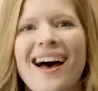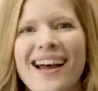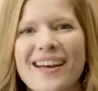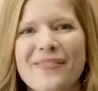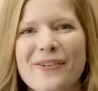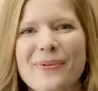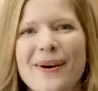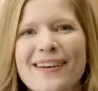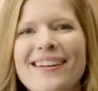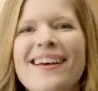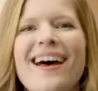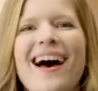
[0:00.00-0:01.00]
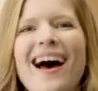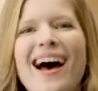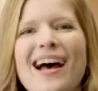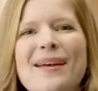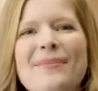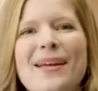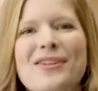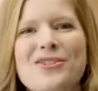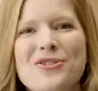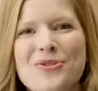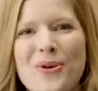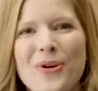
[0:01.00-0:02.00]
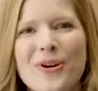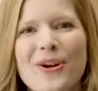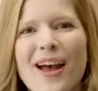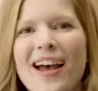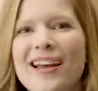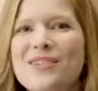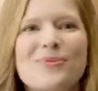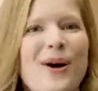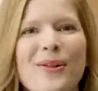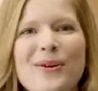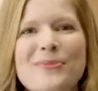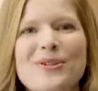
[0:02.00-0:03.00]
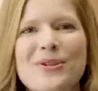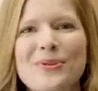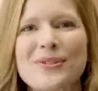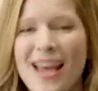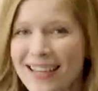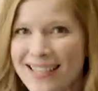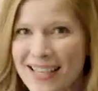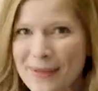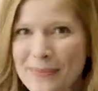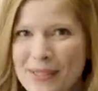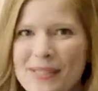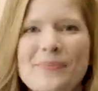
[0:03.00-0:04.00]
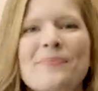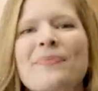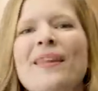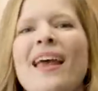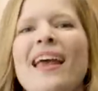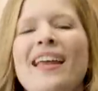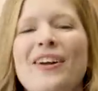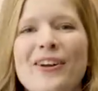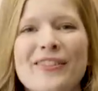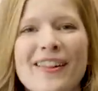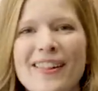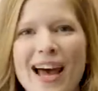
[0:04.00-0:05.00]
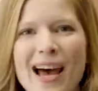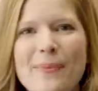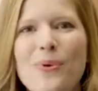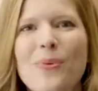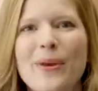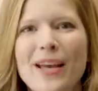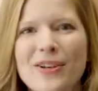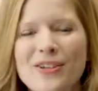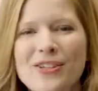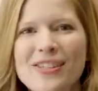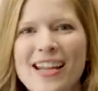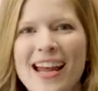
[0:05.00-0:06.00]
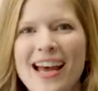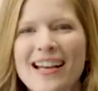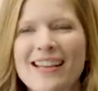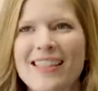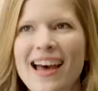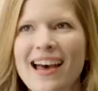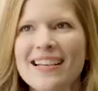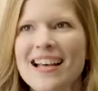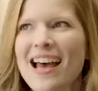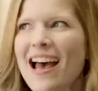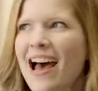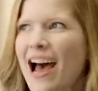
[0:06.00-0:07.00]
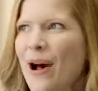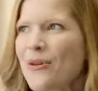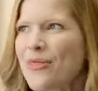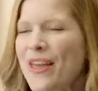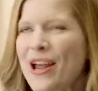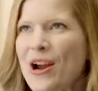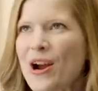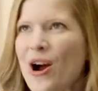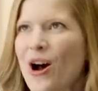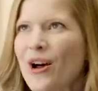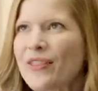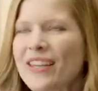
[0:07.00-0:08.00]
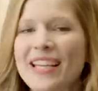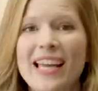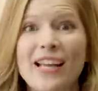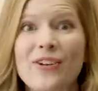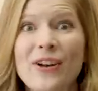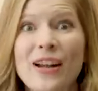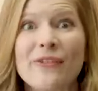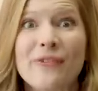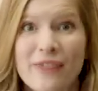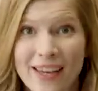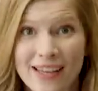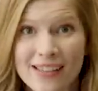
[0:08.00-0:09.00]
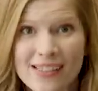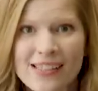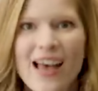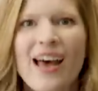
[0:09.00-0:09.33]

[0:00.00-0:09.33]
Hi everyone, I'm Agent Shroder and welcome to Tech Tips. Here in the lab, we understand that out there on the Internet of Things,